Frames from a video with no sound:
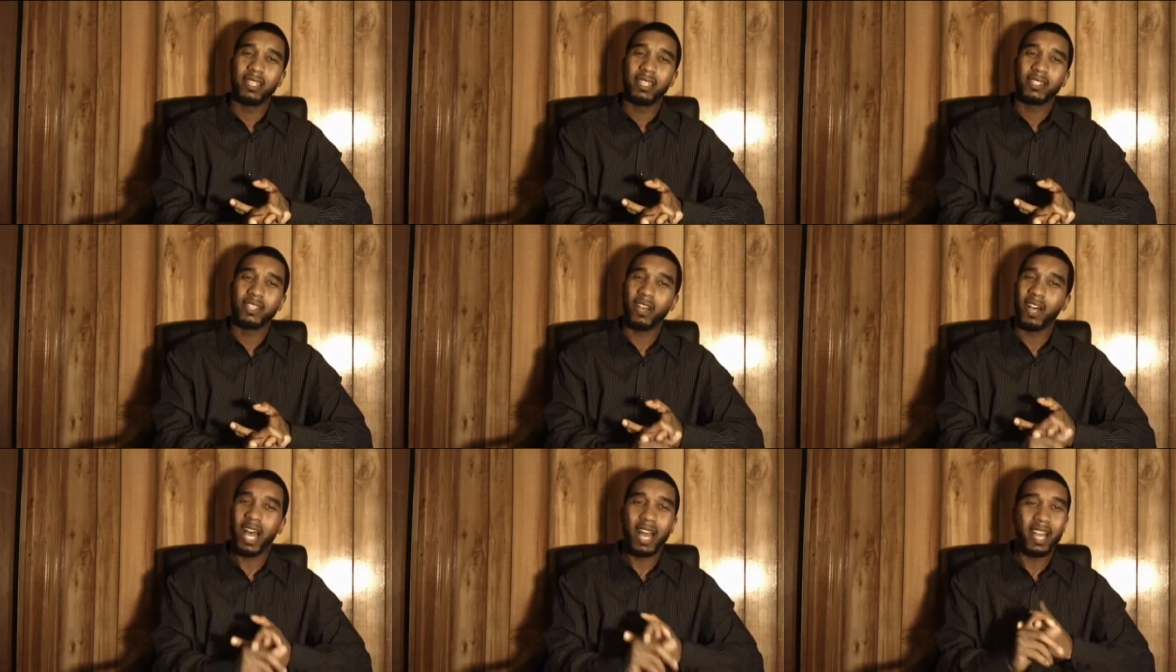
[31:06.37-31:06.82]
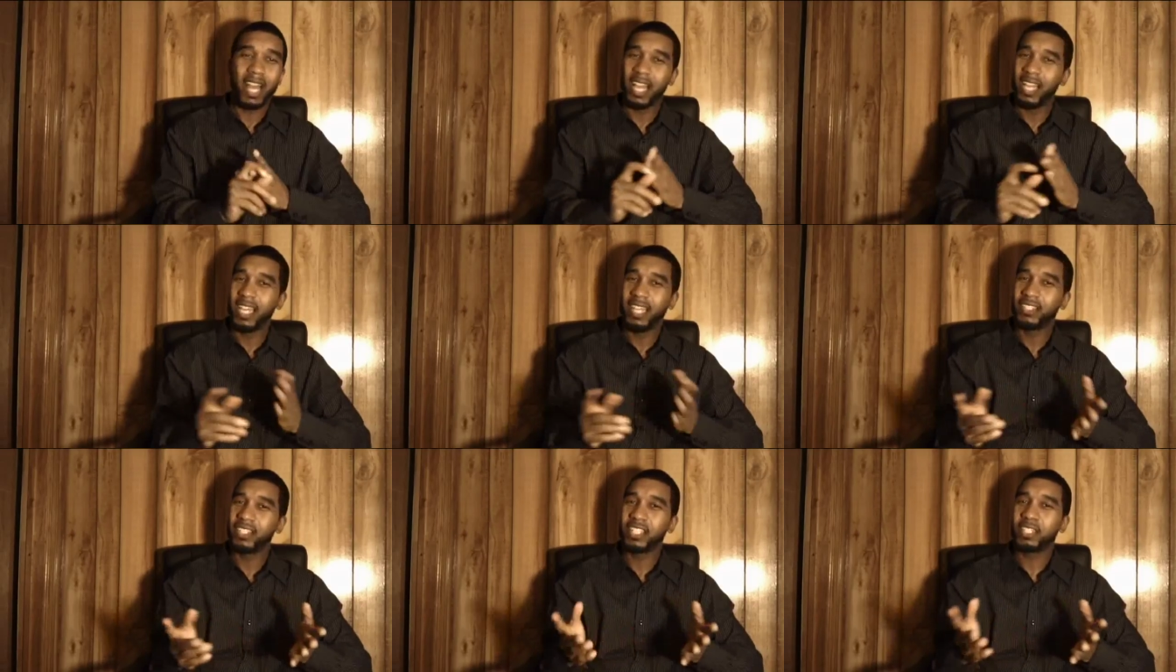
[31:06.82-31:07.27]
So
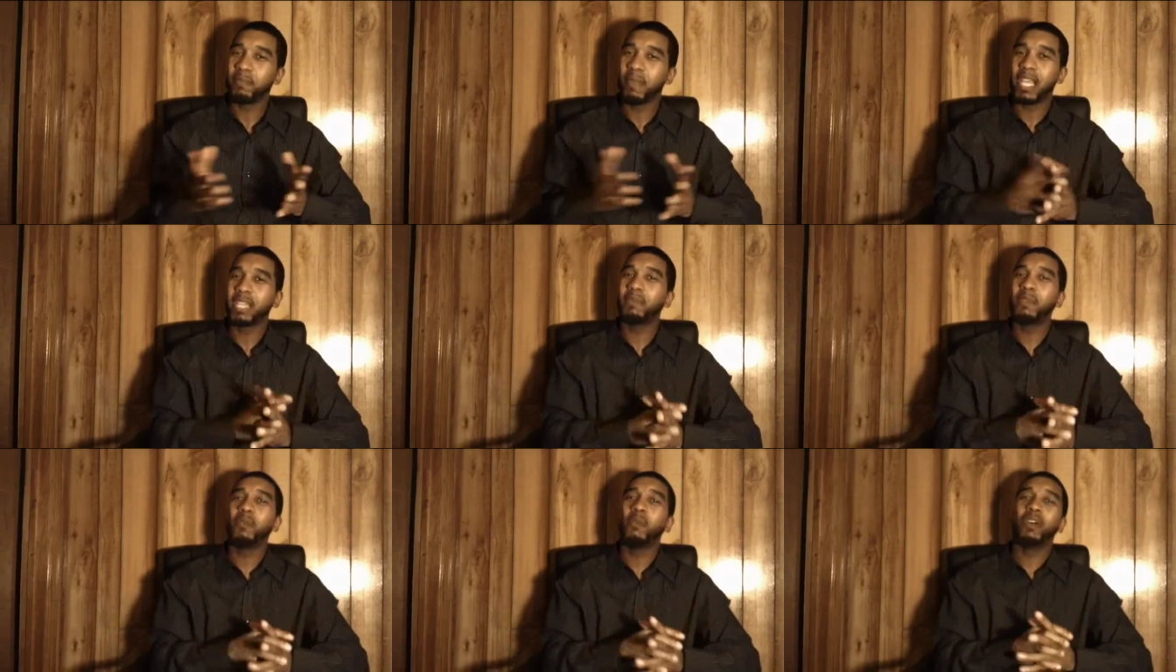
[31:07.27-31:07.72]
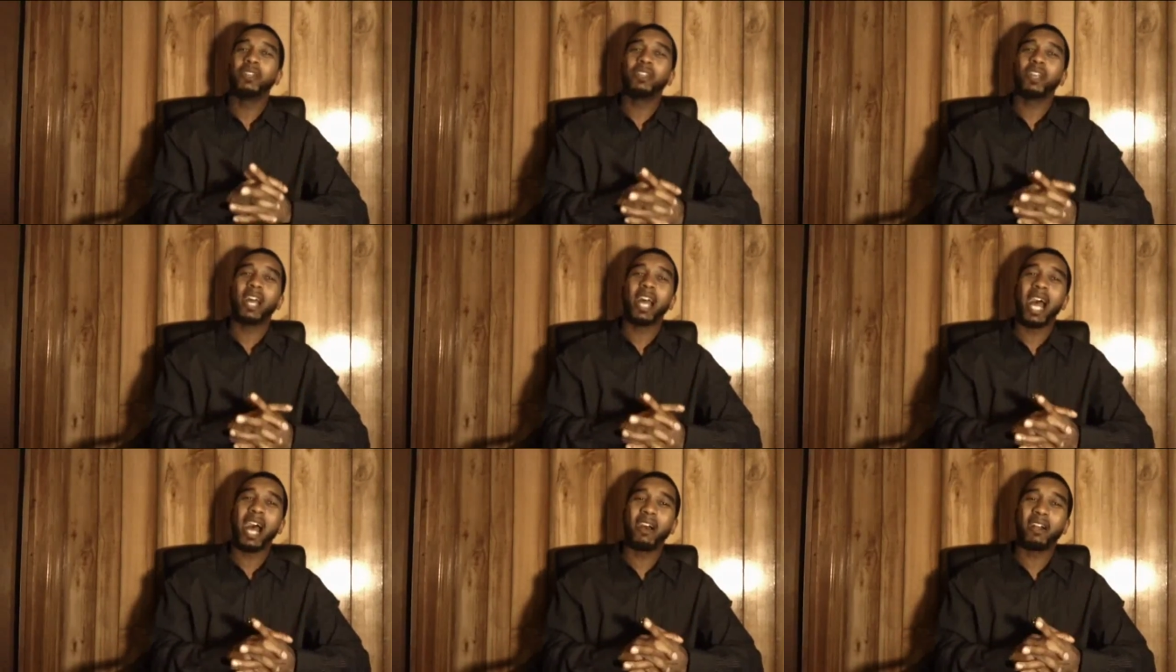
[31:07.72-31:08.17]
it just makes me
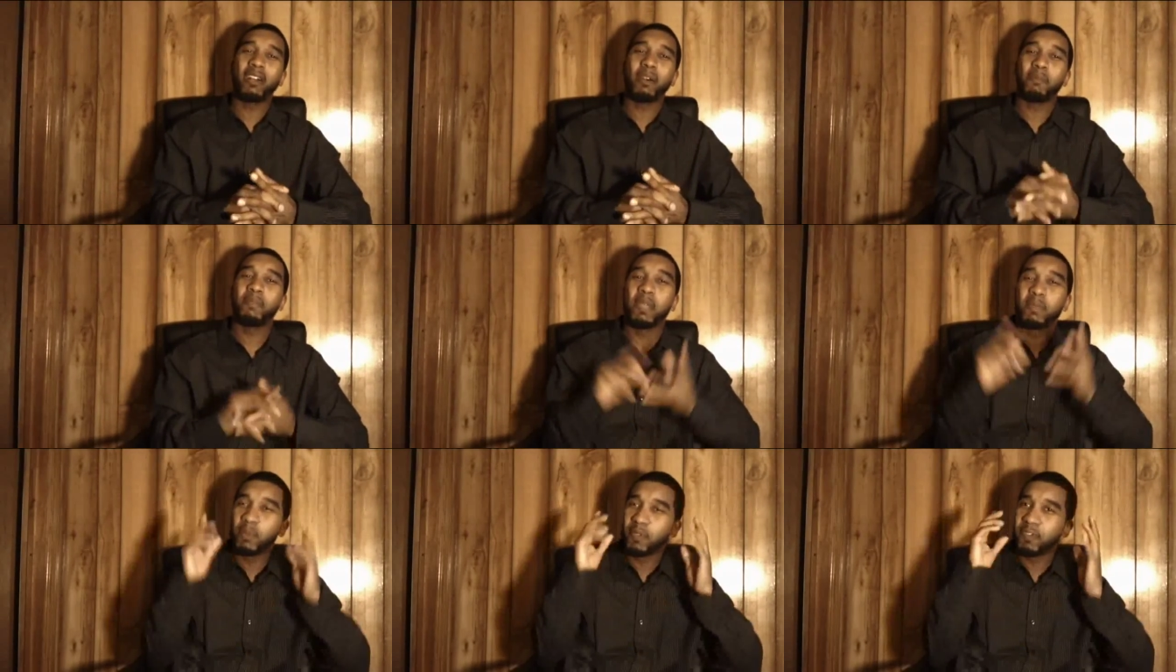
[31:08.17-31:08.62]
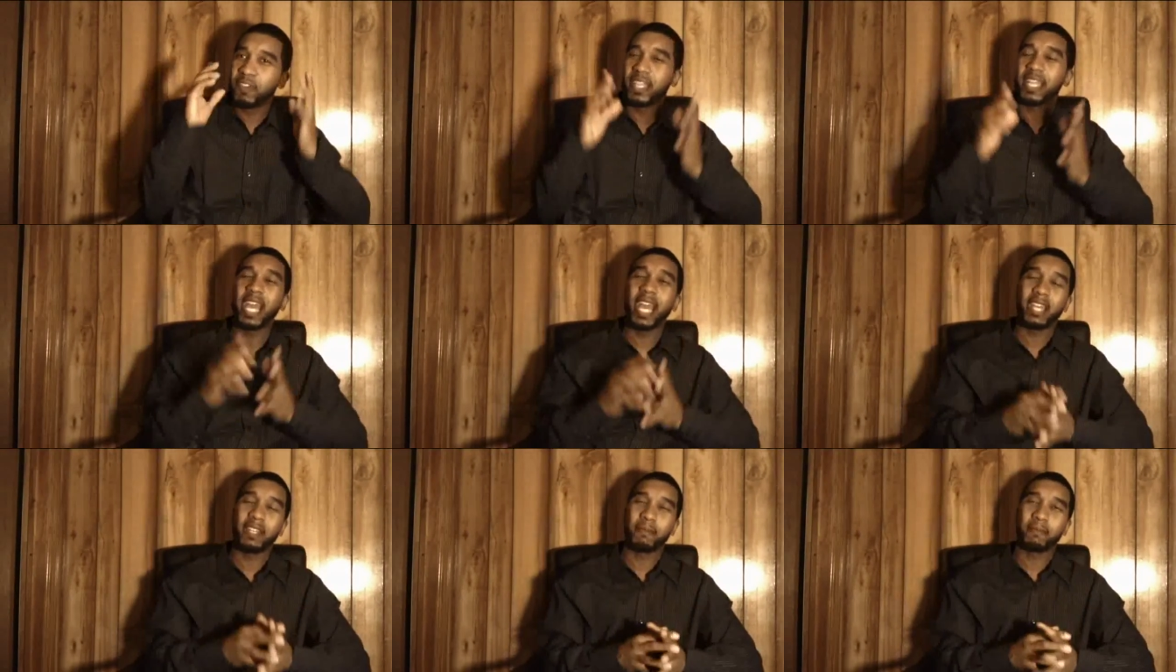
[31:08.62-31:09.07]
wonder, how come people
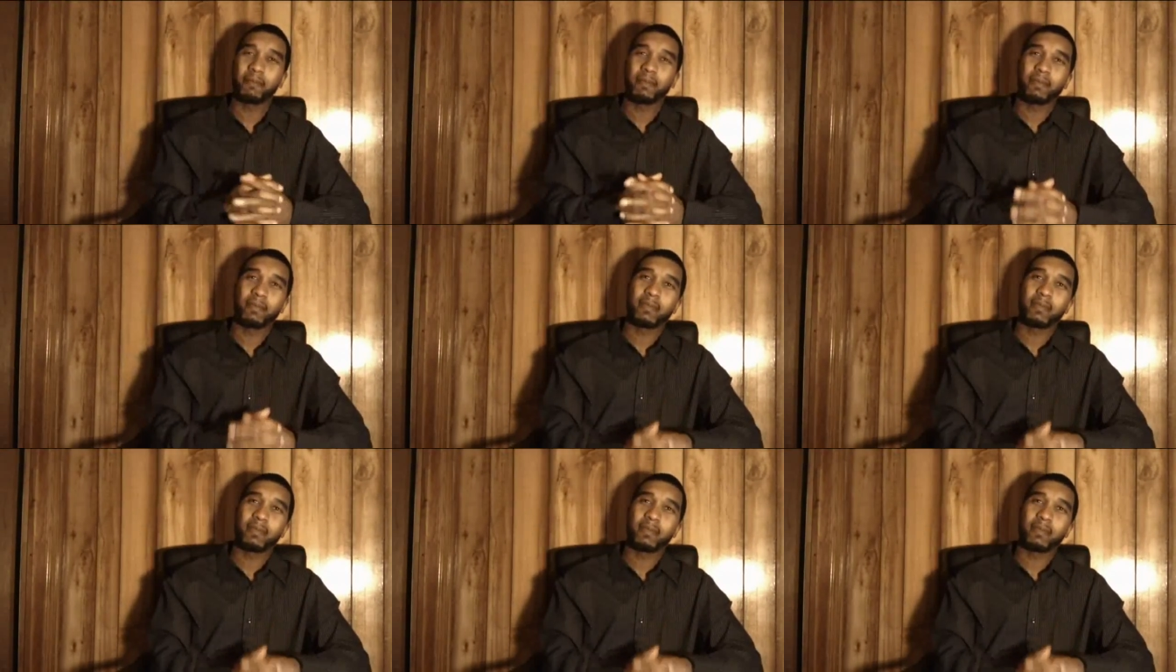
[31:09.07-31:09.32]
forget?